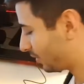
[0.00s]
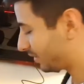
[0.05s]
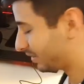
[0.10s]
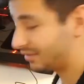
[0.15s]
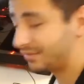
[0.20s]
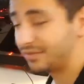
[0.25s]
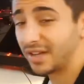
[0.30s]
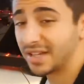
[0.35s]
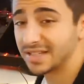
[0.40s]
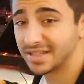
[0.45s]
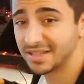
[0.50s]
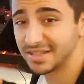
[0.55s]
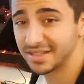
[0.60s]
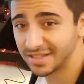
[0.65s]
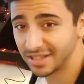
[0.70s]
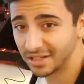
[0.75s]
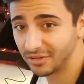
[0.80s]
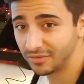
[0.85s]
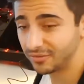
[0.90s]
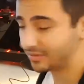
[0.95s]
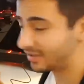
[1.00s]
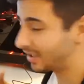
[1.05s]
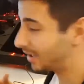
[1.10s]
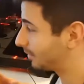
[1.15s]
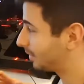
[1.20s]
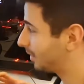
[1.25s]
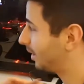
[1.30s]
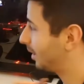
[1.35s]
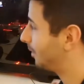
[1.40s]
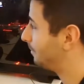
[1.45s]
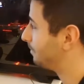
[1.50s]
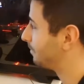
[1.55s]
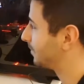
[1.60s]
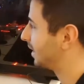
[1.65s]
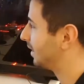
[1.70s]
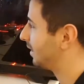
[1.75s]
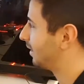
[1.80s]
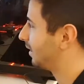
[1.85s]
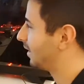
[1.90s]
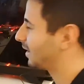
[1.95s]
the device itself that
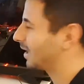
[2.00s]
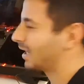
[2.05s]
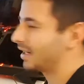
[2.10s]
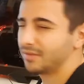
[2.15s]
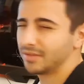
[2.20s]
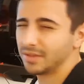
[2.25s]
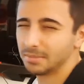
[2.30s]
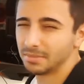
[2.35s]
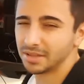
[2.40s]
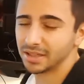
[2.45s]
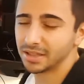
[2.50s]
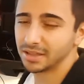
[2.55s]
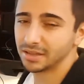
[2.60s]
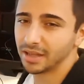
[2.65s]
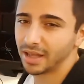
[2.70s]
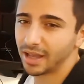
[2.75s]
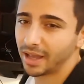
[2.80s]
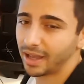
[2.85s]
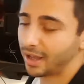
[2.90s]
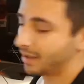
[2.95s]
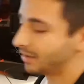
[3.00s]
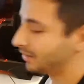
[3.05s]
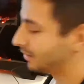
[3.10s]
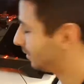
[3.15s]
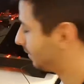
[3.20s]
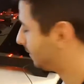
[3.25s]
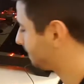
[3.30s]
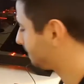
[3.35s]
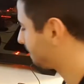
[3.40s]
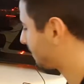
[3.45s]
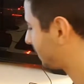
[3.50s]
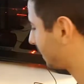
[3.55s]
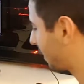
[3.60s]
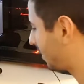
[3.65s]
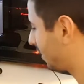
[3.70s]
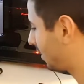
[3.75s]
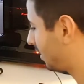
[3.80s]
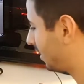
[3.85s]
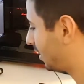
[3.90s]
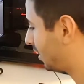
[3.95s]
kind of limited and
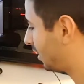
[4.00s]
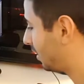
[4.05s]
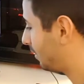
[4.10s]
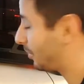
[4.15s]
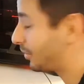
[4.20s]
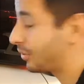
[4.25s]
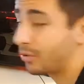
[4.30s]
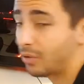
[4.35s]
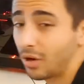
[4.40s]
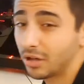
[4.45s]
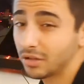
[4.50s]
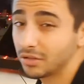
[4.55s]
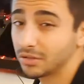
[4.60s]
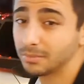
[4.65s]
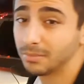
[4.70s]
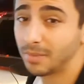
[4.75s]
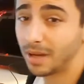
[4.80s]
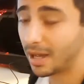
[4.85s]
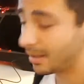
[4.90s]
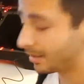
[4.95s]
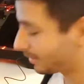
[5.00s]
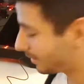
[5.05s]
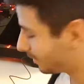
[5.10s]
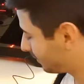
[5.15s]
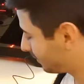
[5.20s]
throttled my